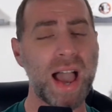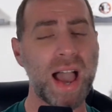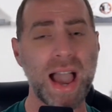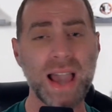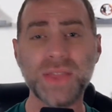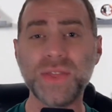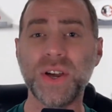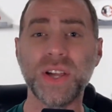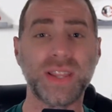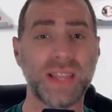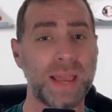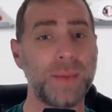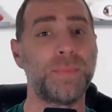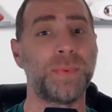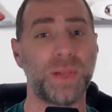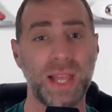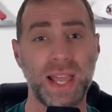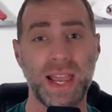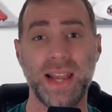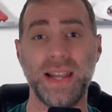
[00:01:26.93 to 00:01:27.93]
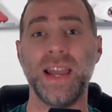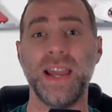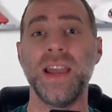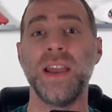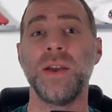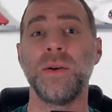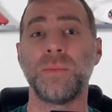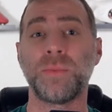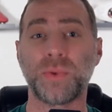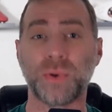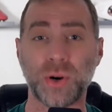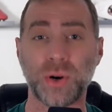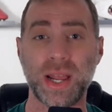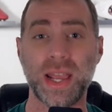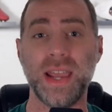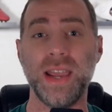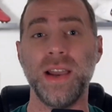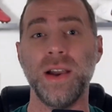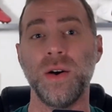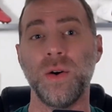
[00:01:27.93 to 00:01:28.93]
I thought they played
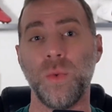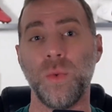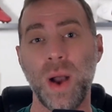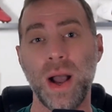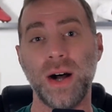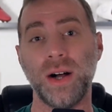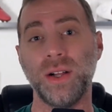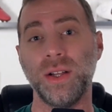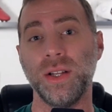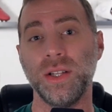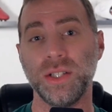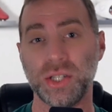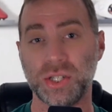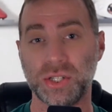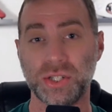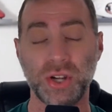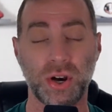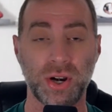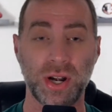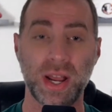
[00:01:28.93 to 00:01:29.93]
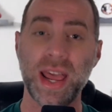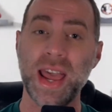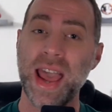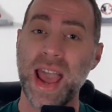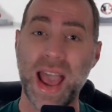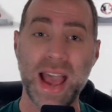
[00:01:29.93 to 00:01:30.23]
pretty well to start.